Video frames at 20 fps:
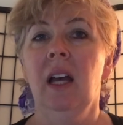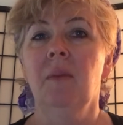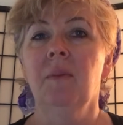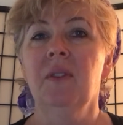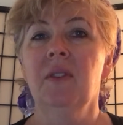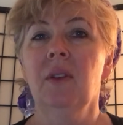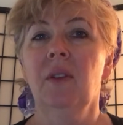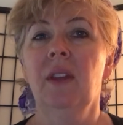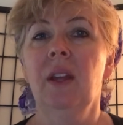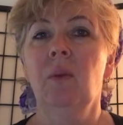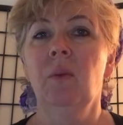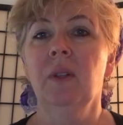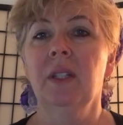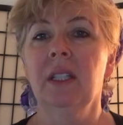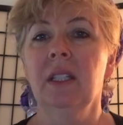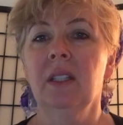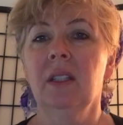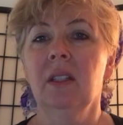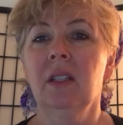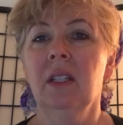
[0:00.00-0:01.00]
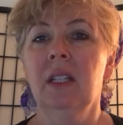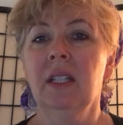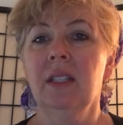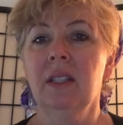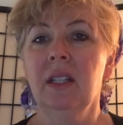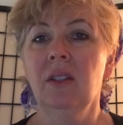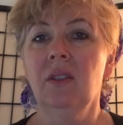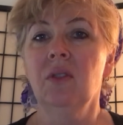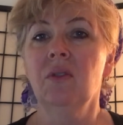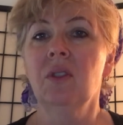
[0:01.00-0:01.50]
so they wouldn't
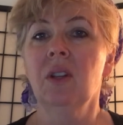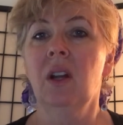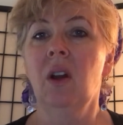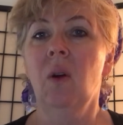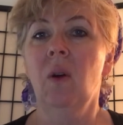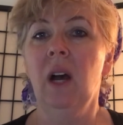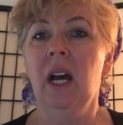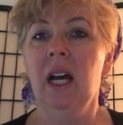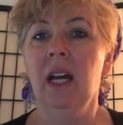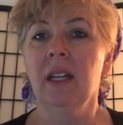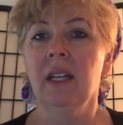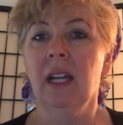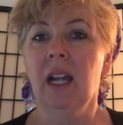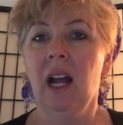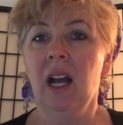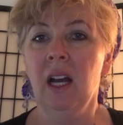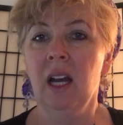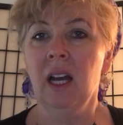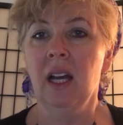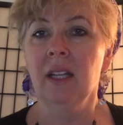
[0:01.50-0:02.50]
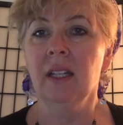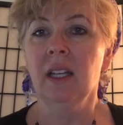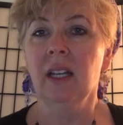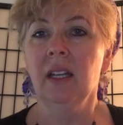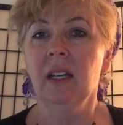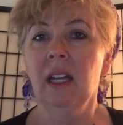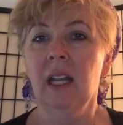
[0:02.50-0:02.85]
continue to go on